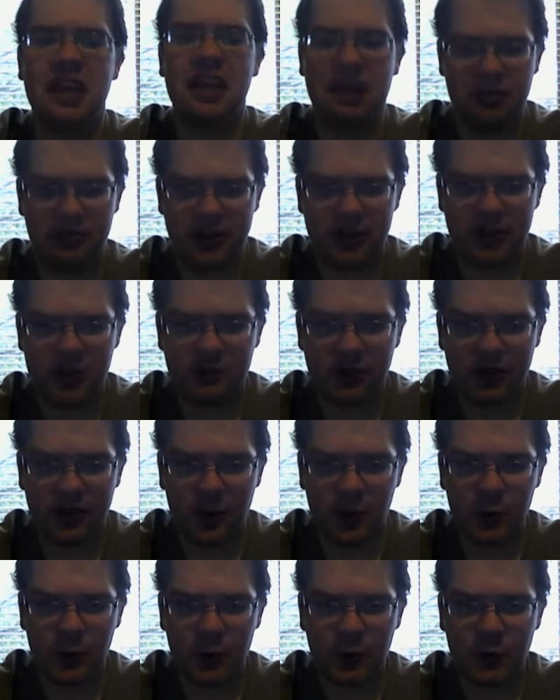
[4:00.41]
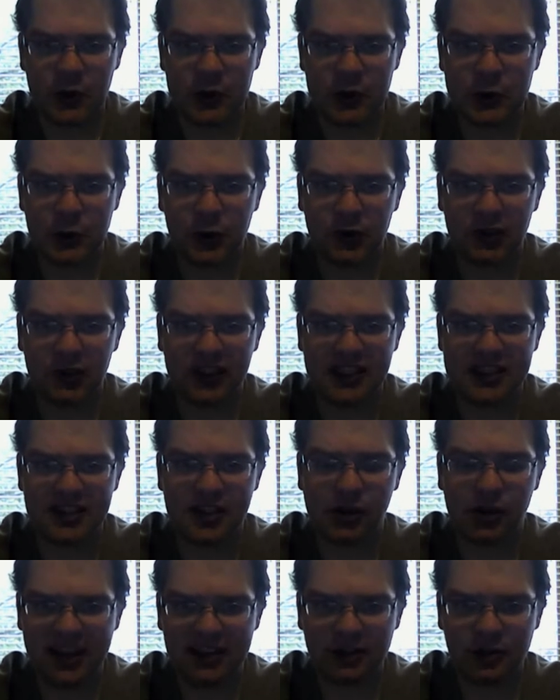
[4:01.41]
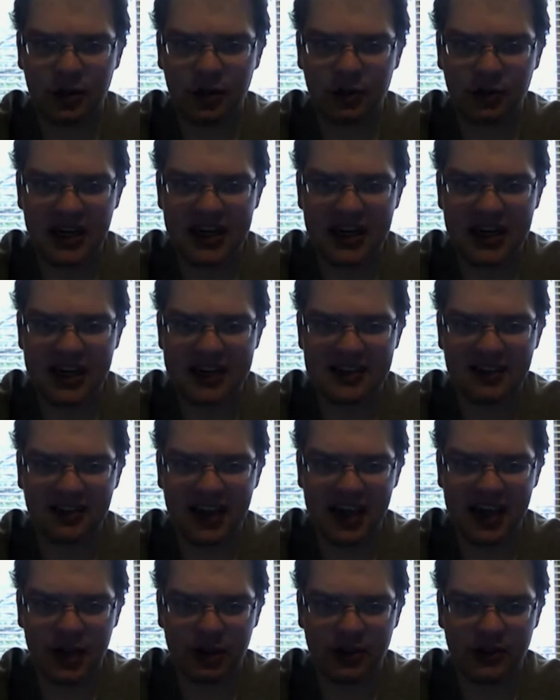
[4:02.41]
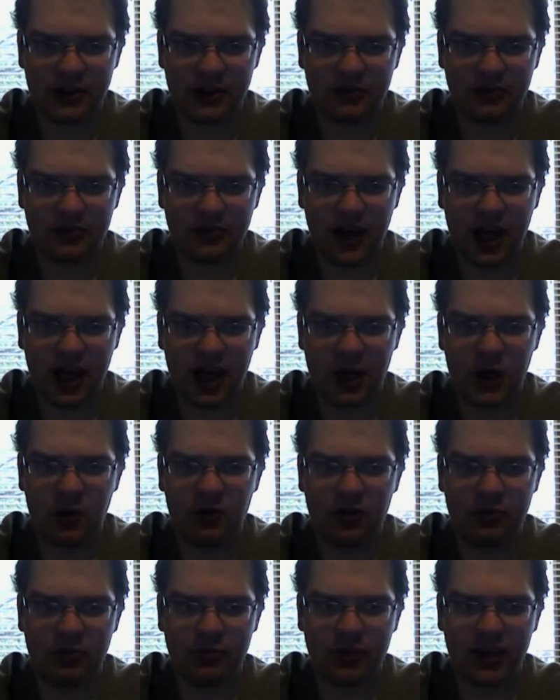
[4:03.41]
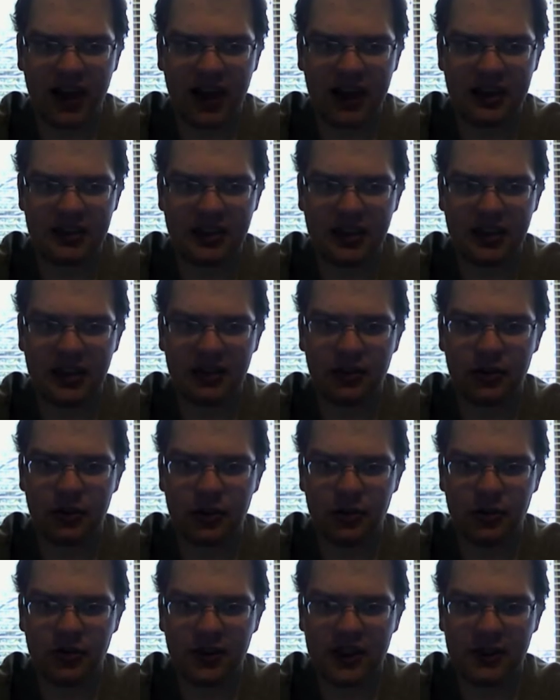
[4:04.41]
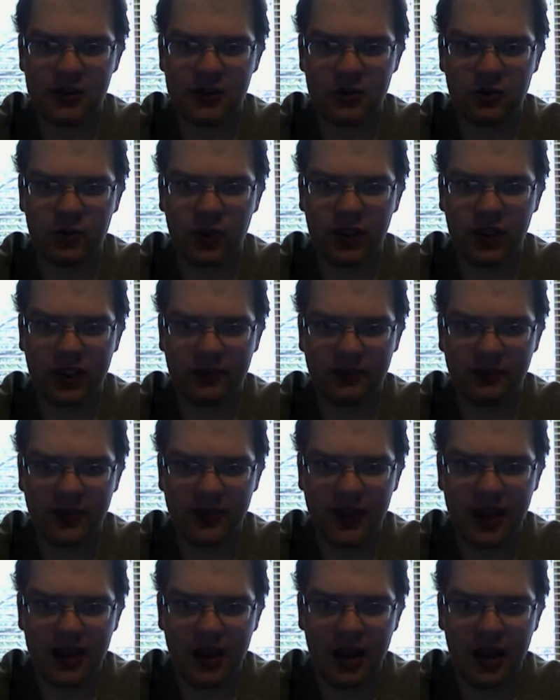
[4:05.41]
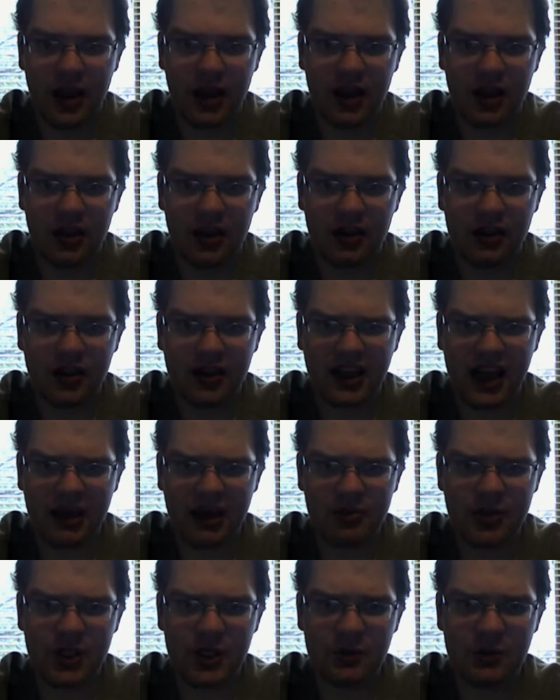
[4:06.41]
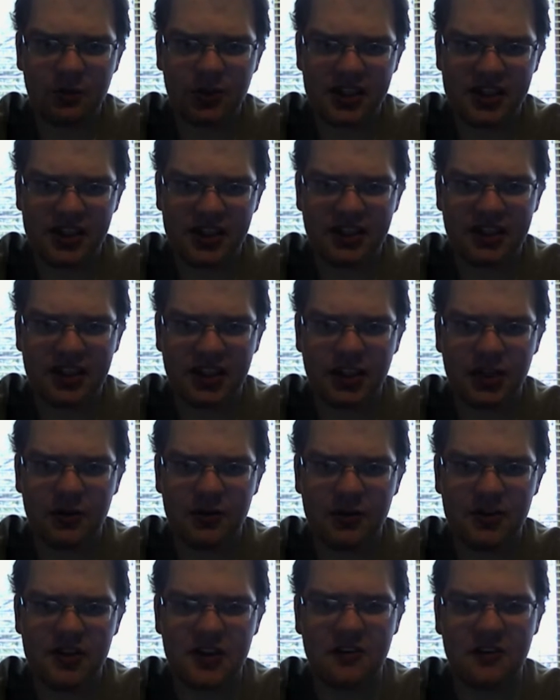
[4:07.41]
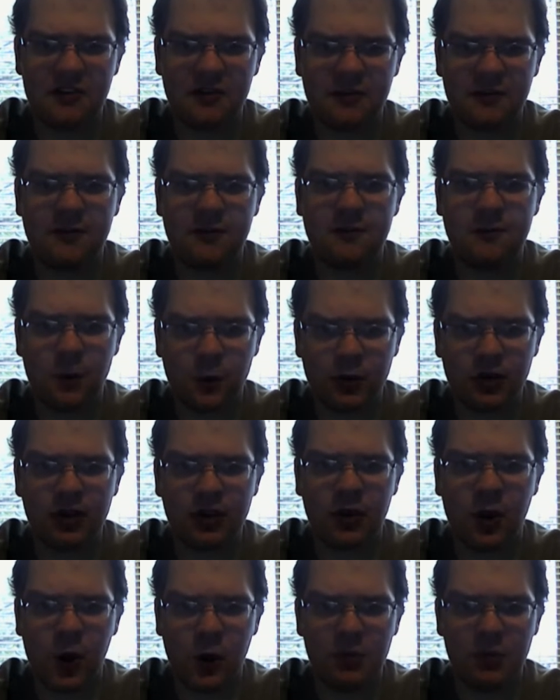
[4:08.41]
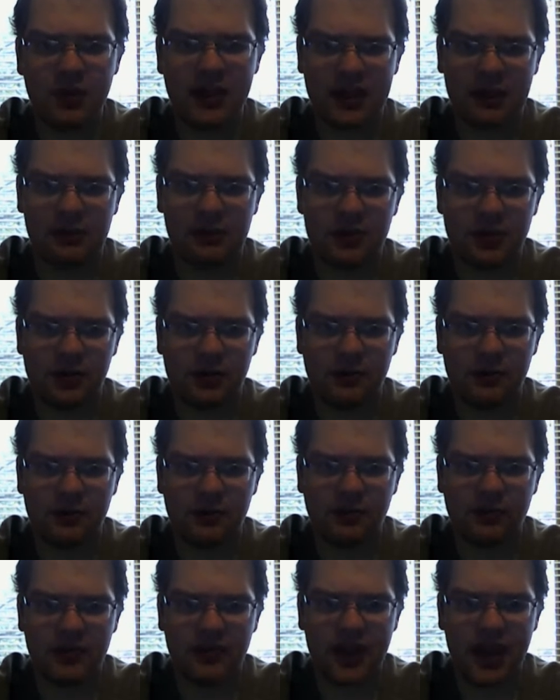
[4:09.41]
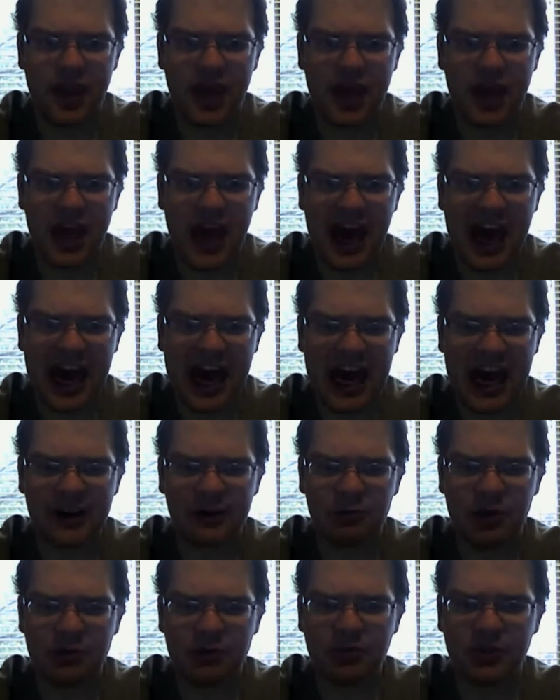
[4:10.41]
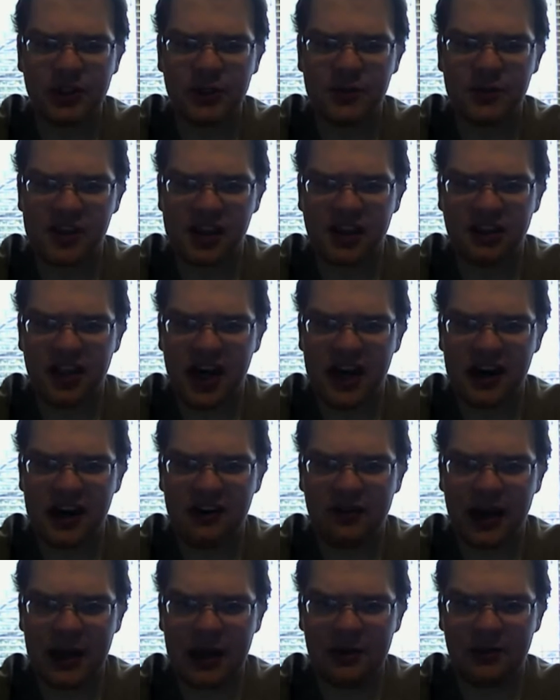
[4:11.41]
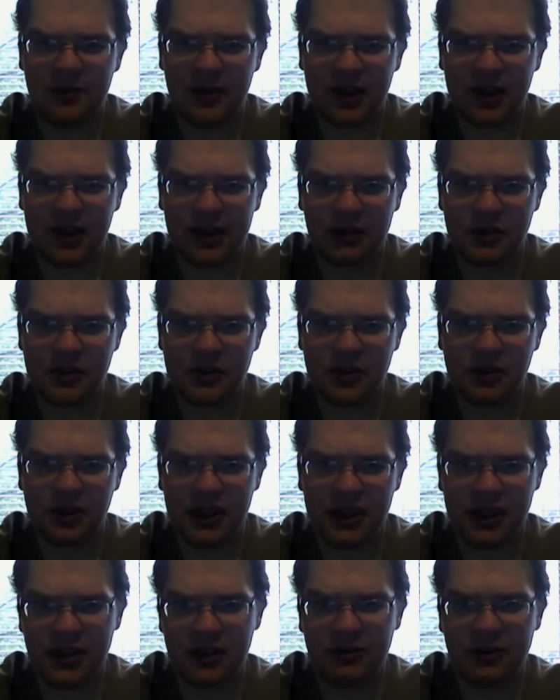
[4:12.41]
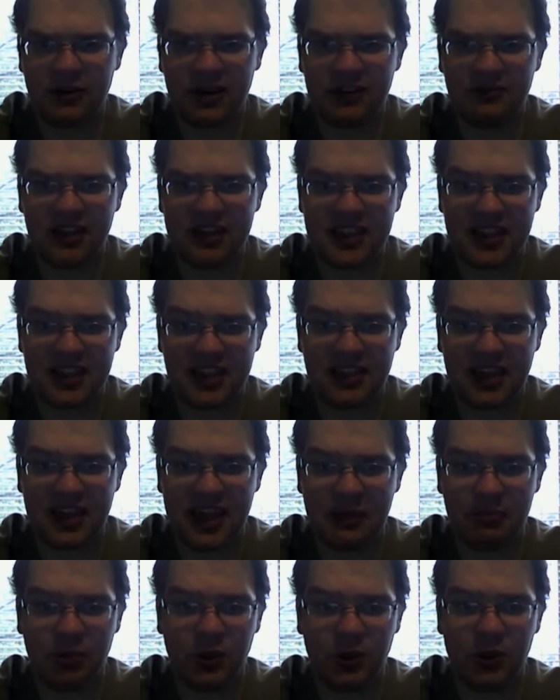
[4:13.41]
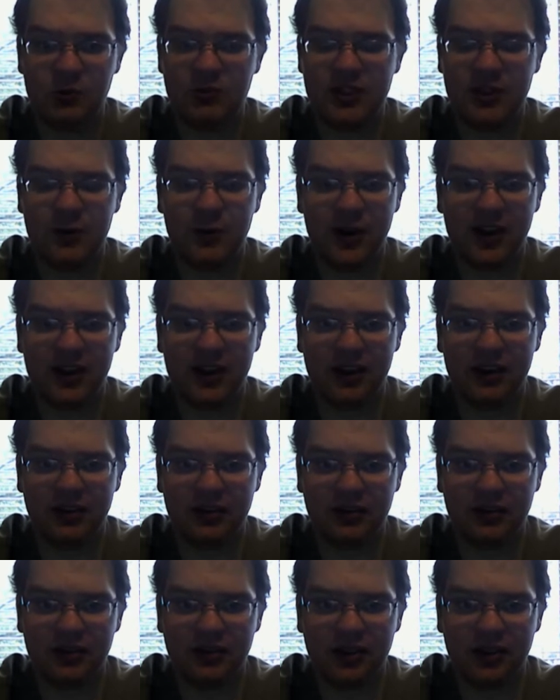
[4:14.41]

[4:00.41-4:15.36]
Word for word: GameCube, which released three days later on November eighteenth, two thousand one. The GameCube was Nintendo's fourth home console. I remember there was a lot of hype for the console, and the graphics at the time blew me away.